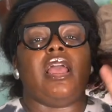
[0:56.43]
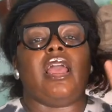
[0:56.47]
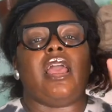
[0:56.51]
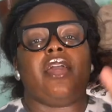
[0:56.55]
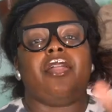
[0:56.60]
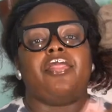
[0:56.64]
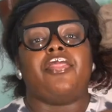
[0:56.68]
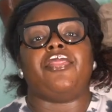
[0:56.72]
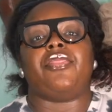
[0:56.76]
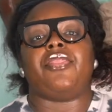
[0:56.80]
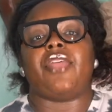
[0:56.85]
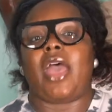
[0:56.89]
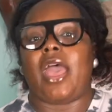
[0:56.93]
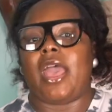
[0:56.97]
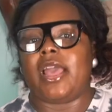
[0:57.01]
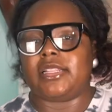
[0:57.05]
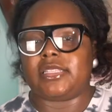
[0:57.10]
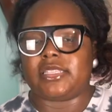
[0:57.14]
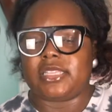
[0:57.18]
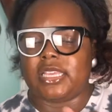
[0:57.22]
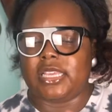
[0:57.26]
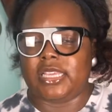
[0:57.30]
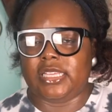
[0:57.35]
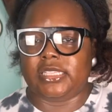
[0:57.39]
And
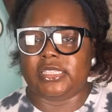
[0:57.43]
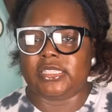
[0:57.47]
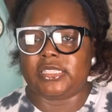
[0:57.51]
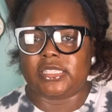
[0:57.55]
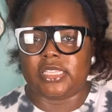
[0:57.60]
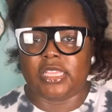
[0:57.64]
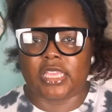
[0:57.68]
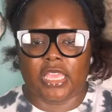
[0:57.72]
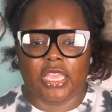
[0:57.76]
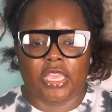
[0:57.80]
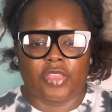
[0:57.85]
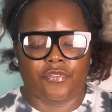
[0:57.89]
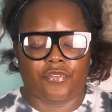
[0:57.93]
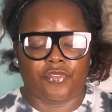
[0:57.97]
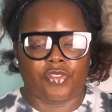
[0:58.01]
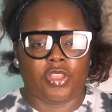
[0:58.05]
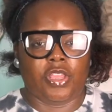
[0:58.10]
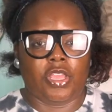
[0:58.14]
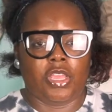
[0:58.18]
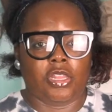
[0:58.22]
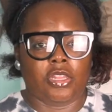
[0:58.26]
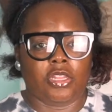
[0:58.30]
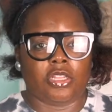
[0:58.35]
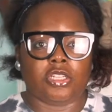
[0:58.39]
that is in
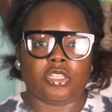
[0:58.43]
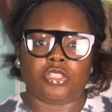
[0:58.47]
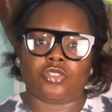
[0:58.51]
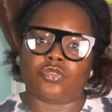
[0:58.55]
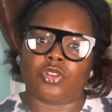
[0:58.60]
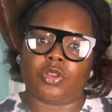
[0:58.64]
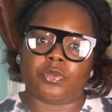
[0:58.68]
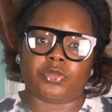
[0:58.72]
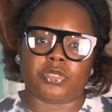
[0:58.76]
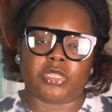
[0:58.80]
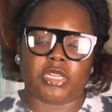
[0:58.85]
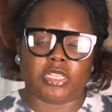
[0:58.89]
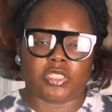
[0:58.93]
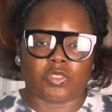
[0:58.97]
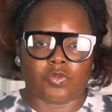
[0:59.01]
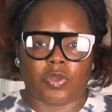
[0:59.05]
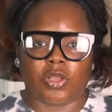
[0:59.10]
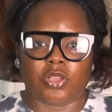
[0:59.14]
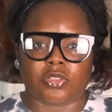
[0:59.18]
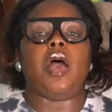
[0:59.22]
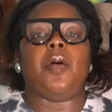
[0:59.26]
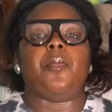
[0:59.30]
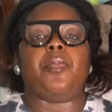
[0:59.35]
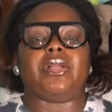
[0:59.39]
the description as
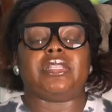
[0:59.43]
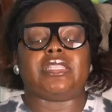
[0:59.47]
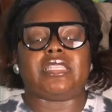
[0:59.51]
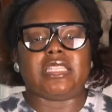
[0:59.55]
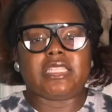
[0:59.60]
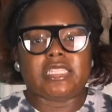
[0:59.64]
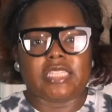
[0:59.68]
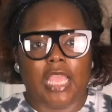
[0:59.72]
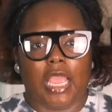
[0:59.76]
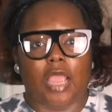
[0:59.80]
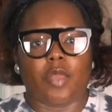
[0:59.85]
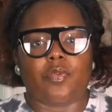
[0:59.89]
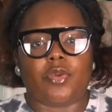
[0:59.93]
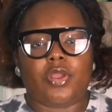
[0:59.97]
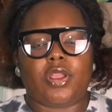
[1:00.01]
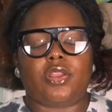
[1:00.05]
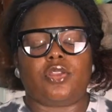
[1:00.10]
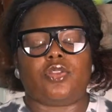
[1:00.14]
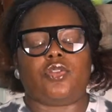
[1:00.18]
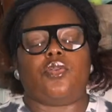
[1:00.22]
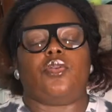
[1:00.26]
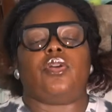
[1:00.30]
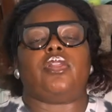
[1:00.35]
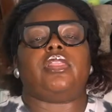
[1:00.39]
well. But today,
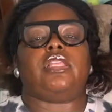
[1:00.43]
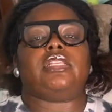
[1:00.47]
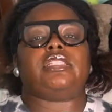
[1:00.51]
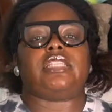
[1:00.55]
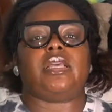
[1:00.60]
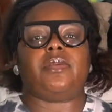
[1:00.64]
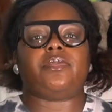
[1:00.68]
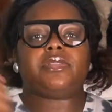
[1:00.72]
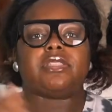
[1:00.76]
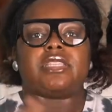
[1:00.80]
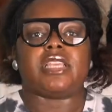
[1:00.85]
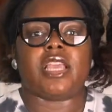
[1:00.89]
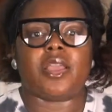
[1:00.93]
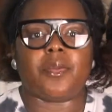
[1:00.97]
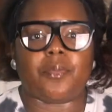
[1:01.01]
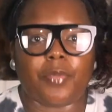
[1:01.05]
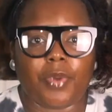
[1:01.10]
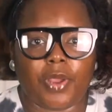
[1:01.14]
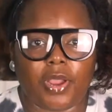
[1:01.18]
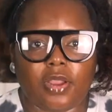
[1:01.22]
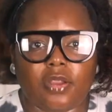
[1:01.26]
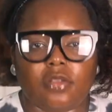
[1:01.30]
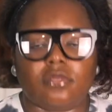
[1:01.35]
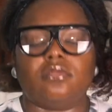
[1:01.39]
we're doing the
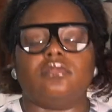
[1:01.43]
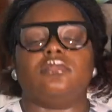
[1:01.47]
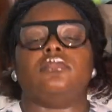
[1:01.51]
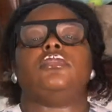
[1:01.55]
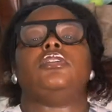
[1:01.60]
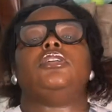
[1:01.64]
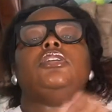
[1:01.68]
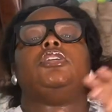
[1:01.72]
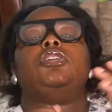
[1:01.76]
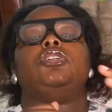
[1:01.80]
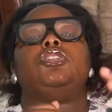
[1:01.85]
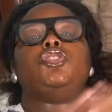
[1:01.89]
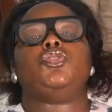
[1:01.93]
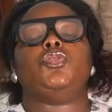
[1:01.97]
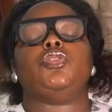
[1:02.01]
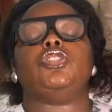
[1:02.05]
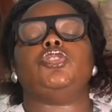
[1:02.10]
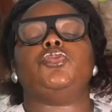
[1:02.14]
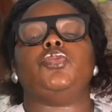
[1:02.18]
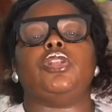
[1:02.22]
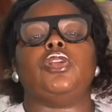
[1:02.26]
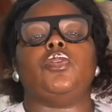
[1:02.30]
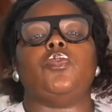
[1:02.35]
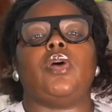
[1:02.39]
September
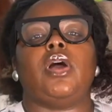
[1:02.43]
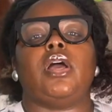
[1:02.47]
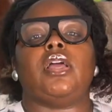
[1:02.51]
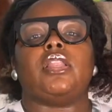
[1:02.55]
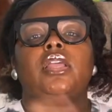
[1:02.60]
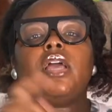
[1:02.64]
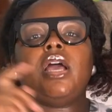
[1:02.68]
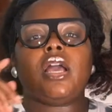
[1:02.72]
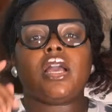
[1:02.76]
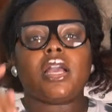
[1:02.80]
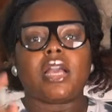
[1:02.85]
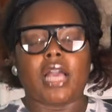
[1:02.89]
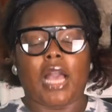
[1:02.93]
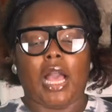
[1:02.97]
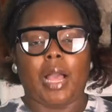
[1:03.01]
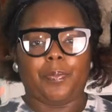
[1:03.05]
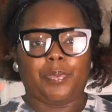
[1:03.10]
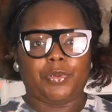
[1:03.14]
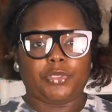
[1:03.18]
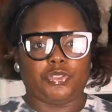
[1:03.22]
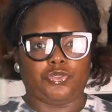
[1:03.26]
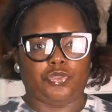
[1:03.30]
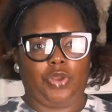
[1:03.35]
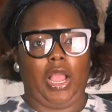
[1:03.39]
2021
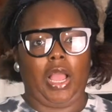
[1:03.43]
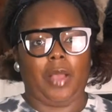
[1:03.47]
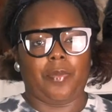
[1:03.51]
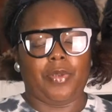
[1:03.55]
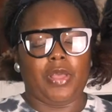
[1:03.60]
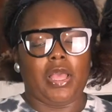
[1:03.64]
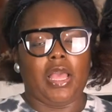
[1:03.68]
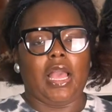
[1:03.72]
Kappa drop.